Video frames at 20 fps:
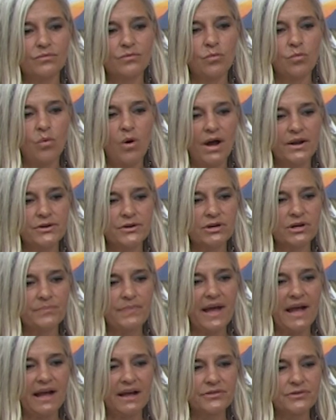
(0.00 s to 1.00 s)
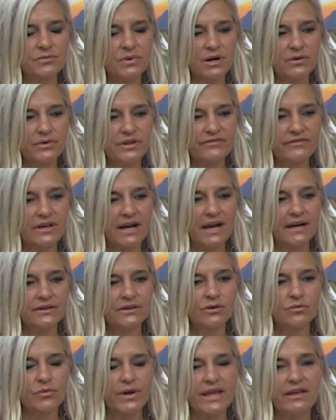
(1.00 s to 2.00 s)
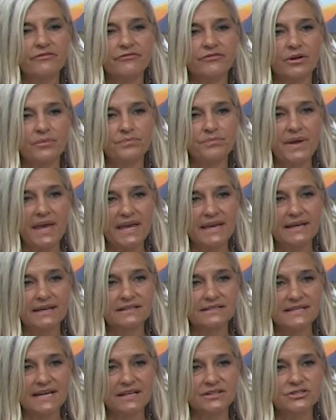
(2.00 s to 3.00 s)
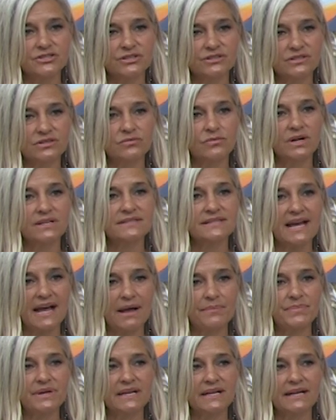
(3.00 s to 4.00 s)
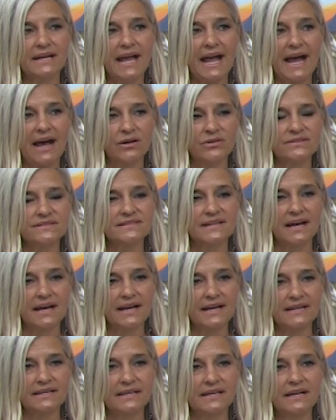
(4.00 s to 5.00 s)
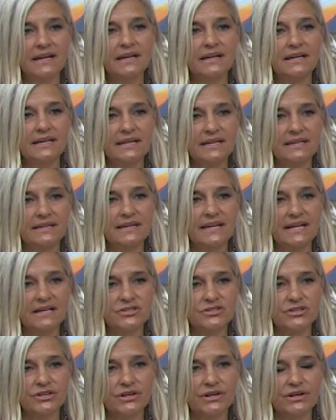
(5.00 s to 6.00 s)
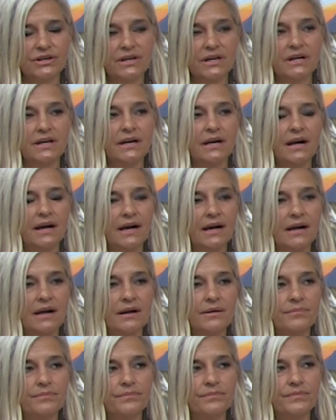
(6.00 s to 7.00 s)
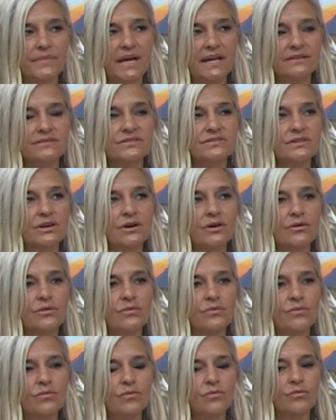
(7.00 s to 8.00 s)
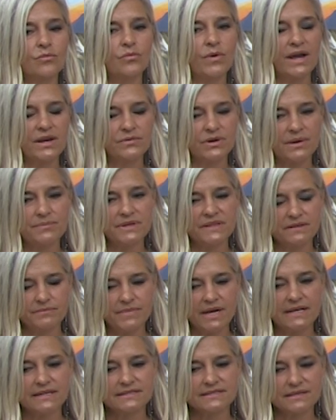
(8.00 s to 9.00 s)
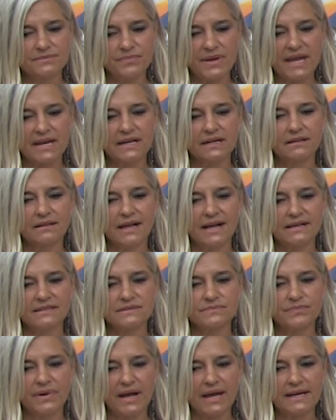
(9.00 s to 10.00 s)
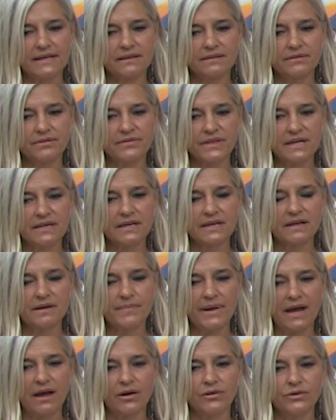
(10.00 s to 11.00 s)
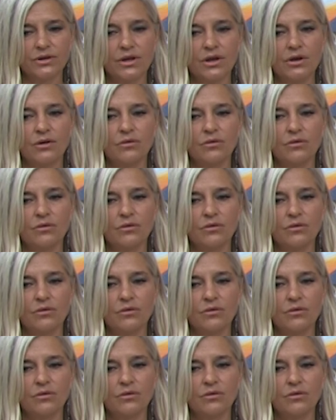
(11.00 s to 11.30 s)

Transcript: wandered a path where we've gotten away from paying attention to what's happening outside in nature. Hmm. Um, and so when I'm in the medicine painting class, by thinking about